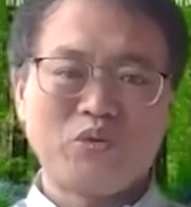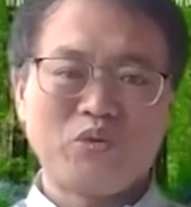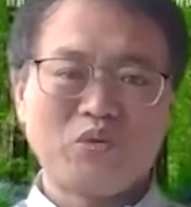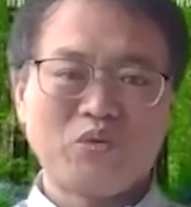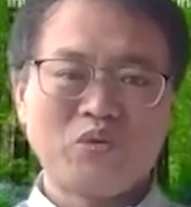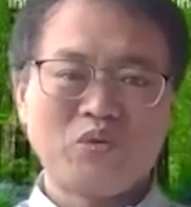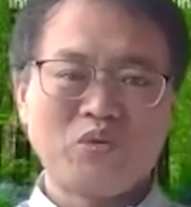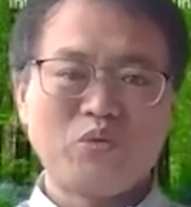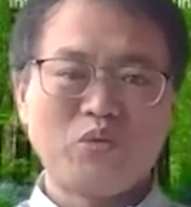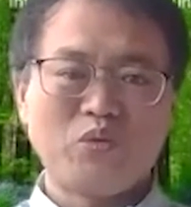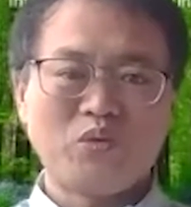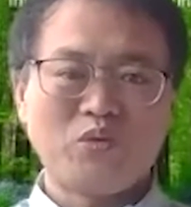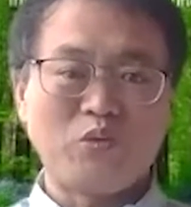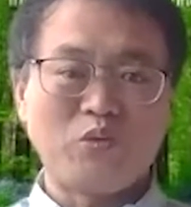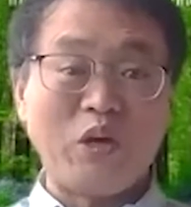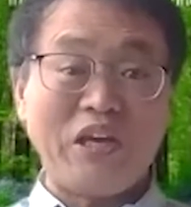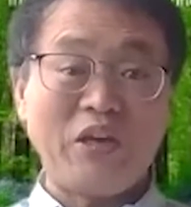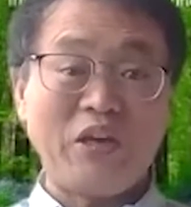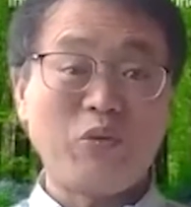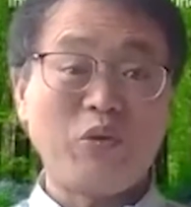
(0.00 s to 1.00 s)
the
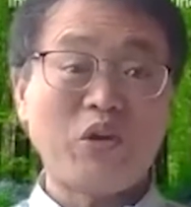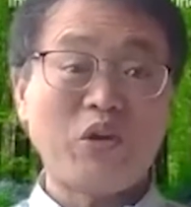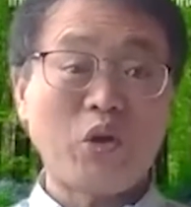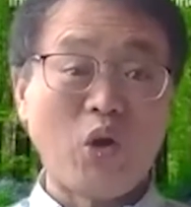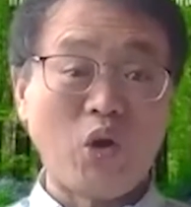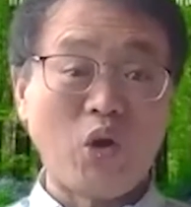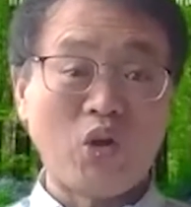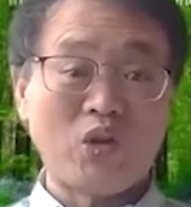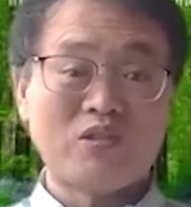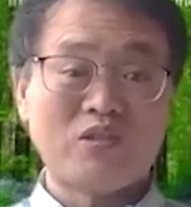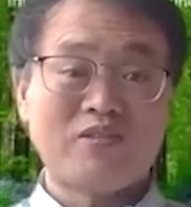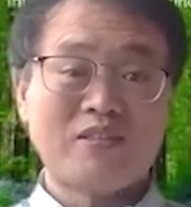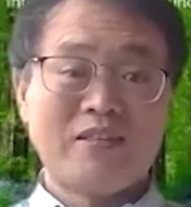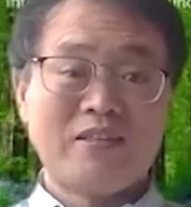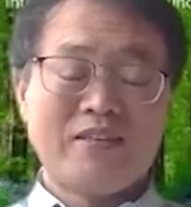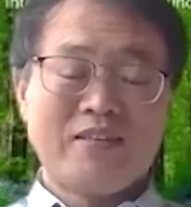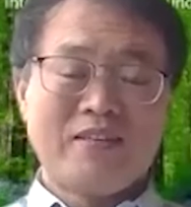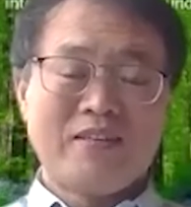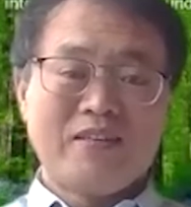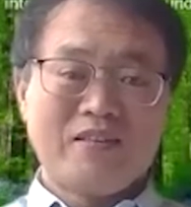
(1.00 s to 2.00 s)
way we call,
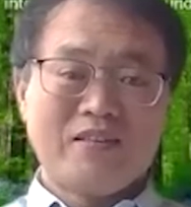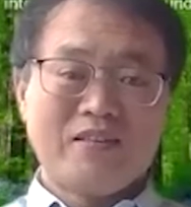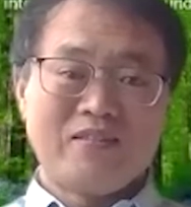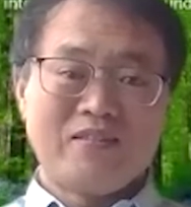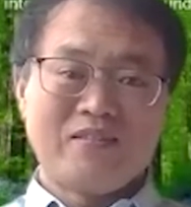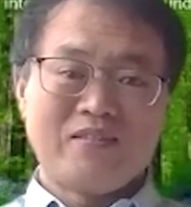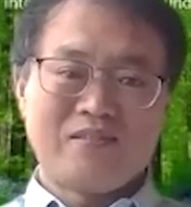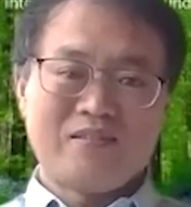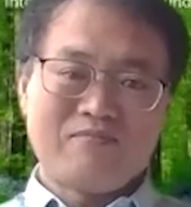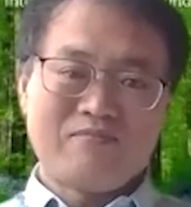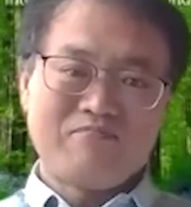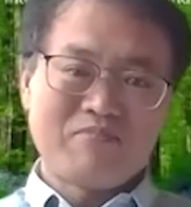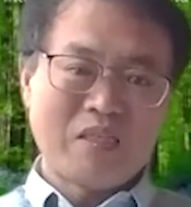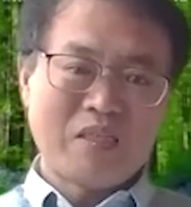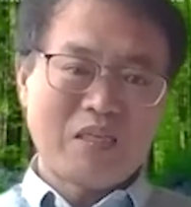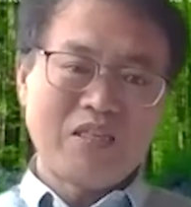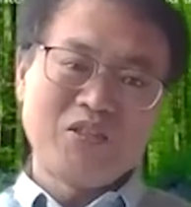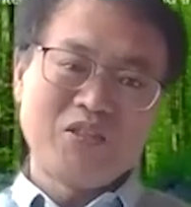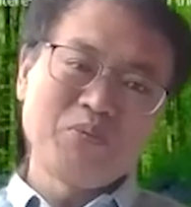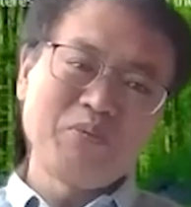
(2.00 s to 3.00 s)

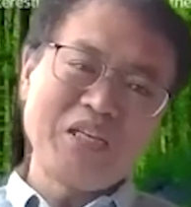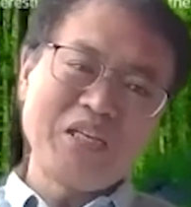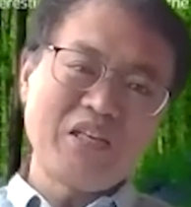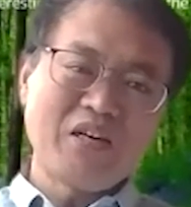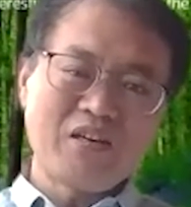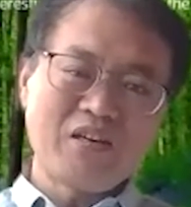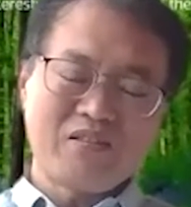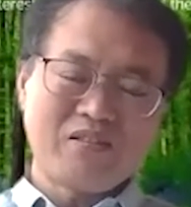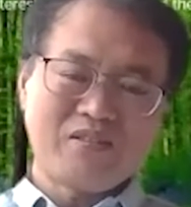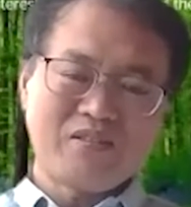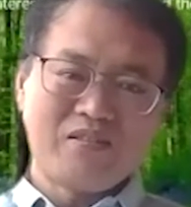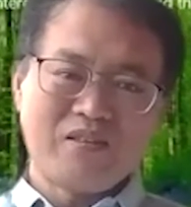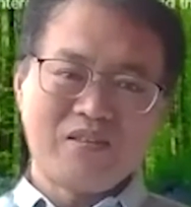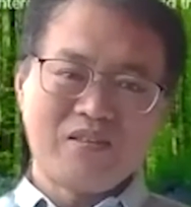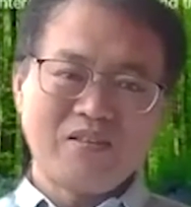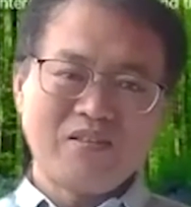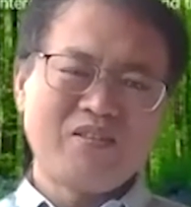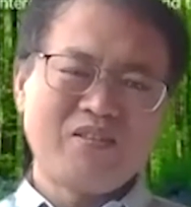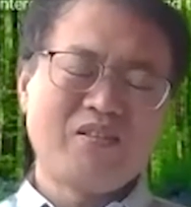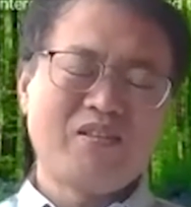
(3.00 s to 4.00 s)
you may not,
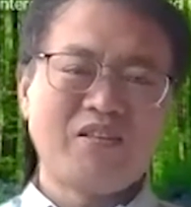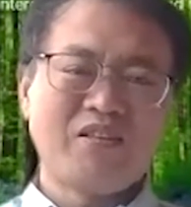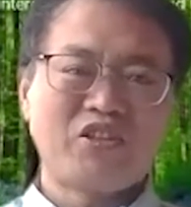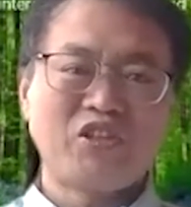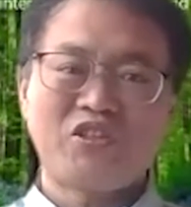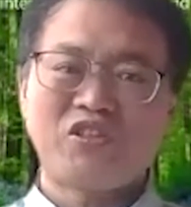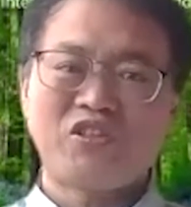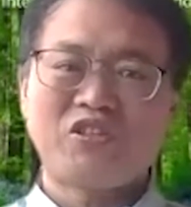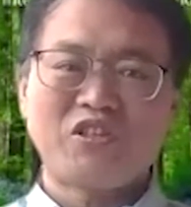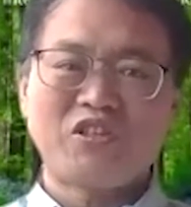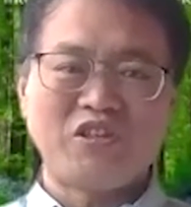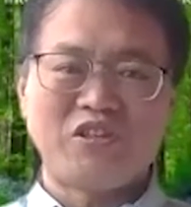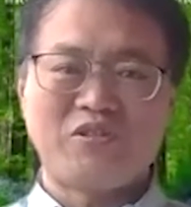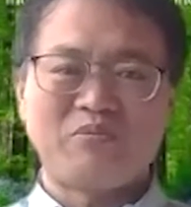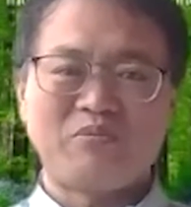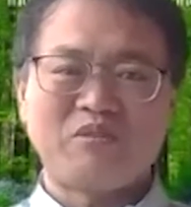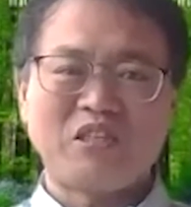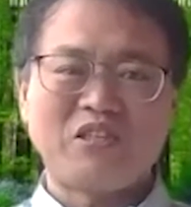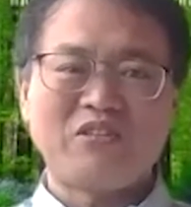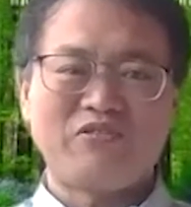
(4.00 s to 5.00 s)
they just
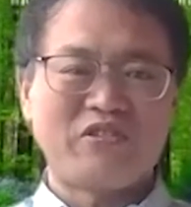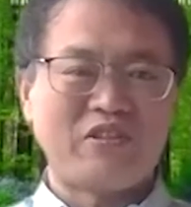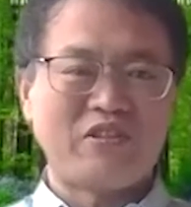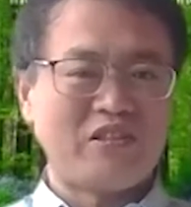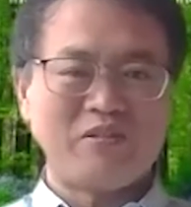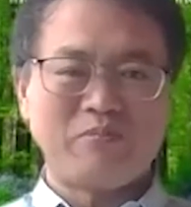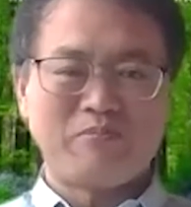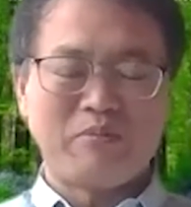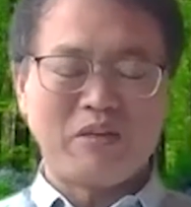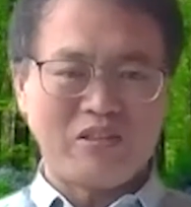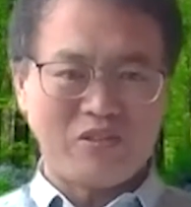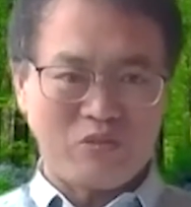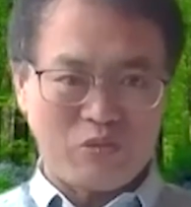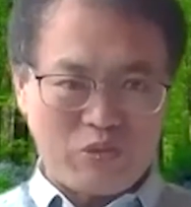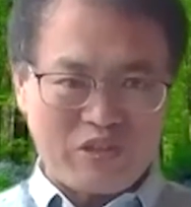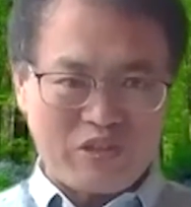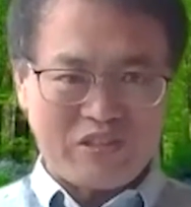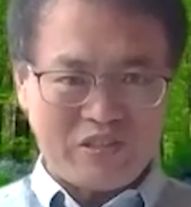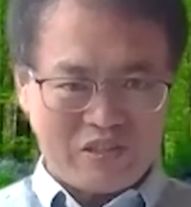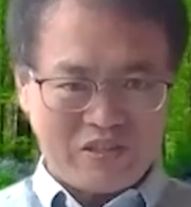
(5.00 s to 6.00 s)
term different
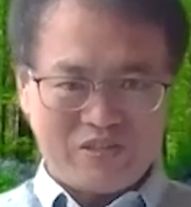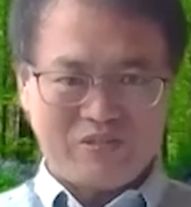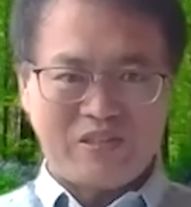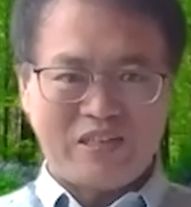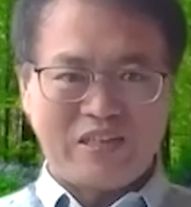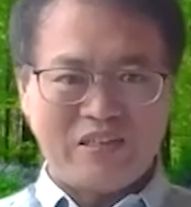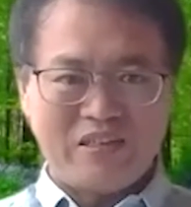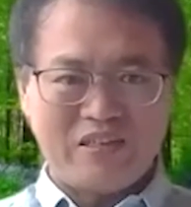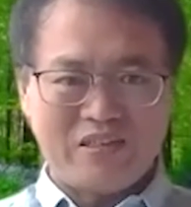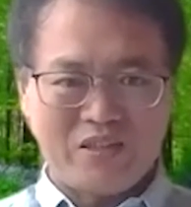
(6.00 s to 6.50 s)
buzzwords, right?